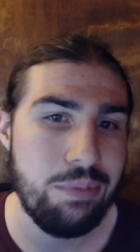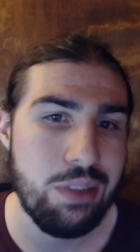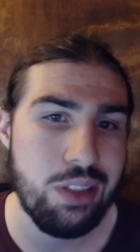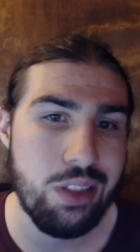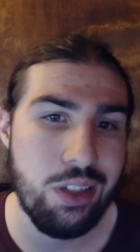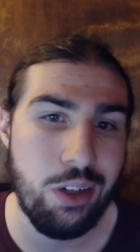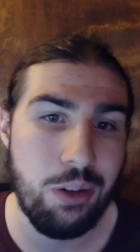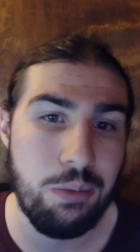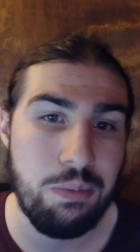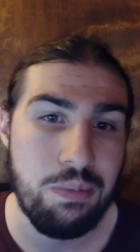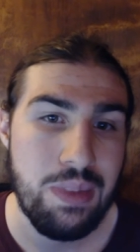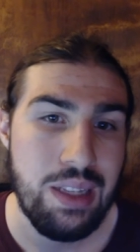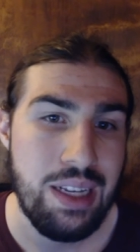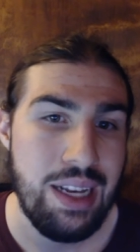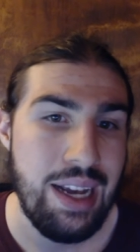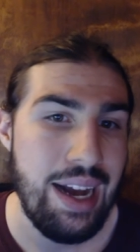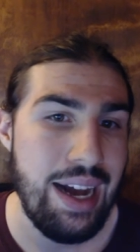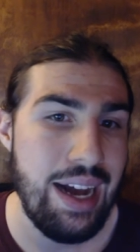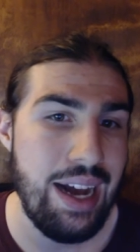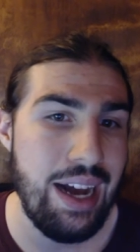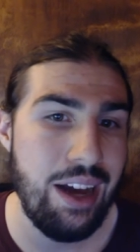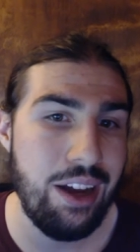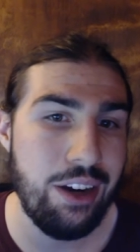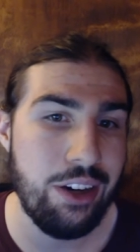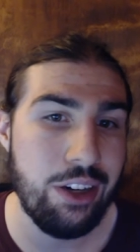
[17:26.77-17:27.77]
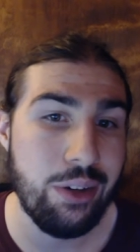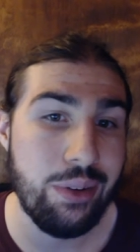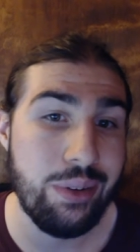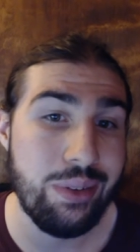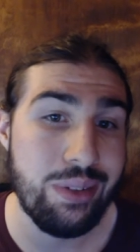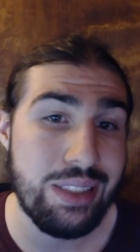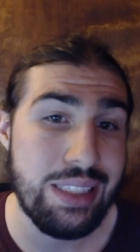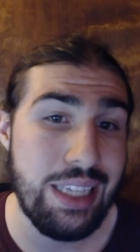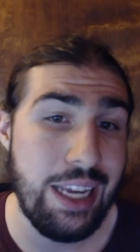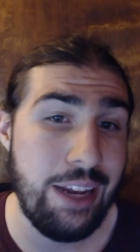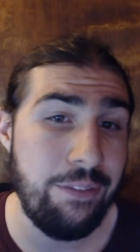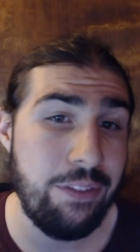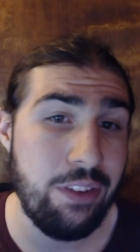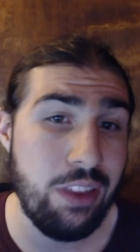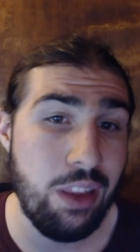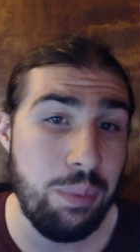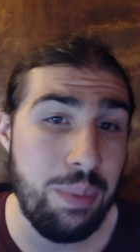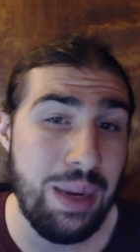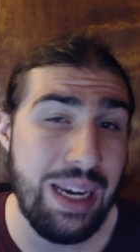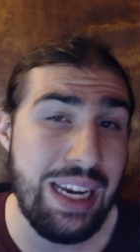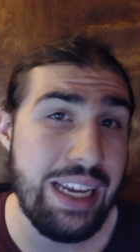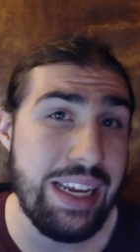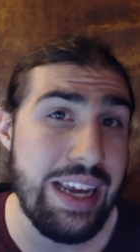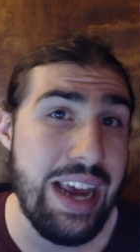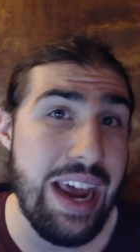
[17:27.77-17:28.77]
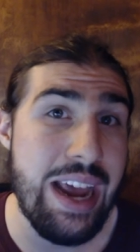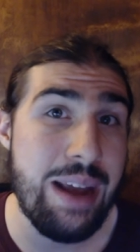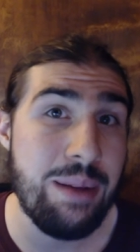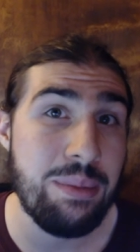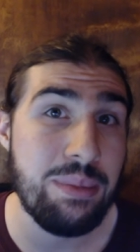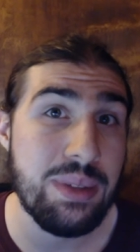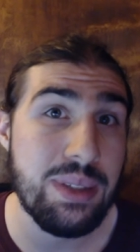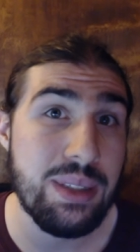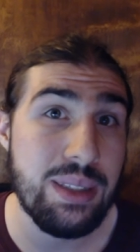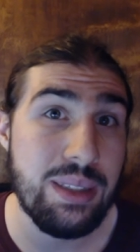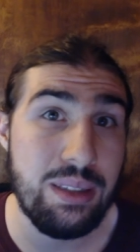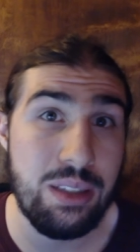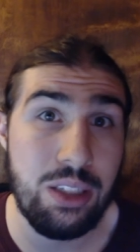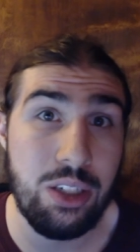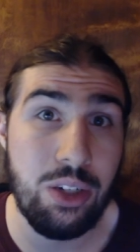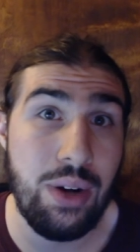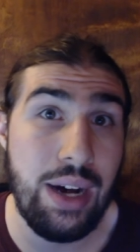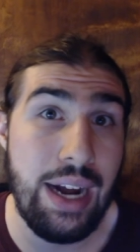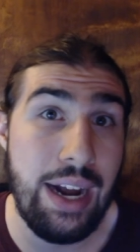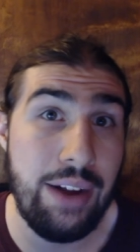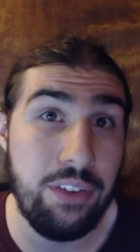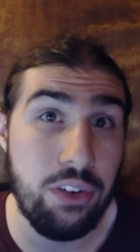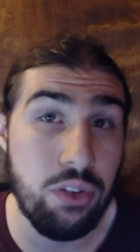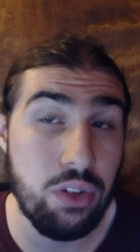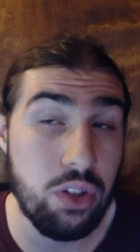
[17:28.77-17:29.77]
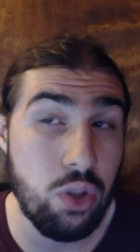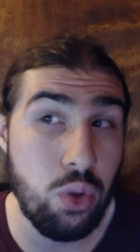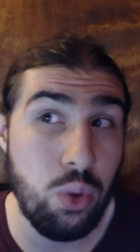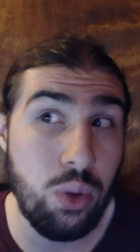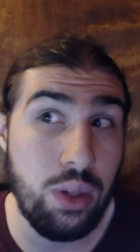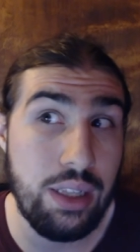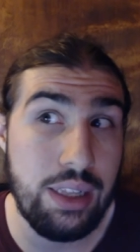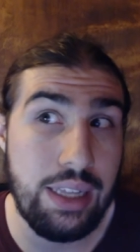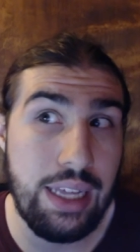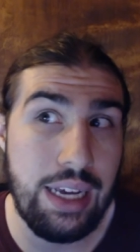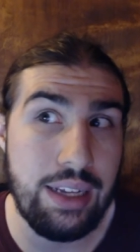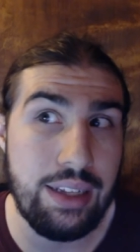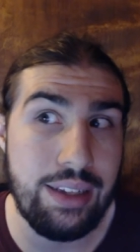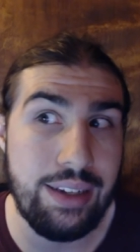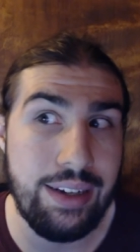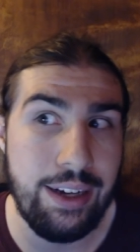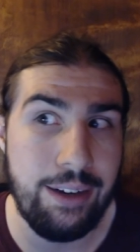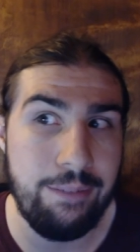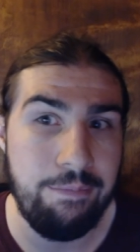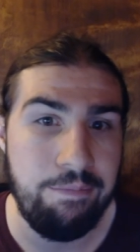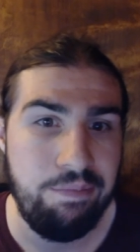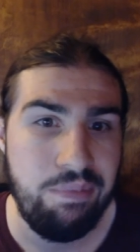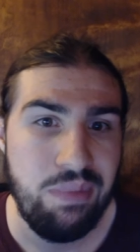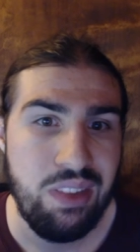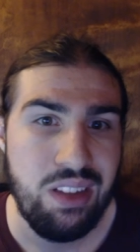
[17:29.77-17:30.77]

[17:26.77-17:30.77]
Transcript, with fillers: So I don't know. Same for the mini games. You know, I haven't recorded that yet.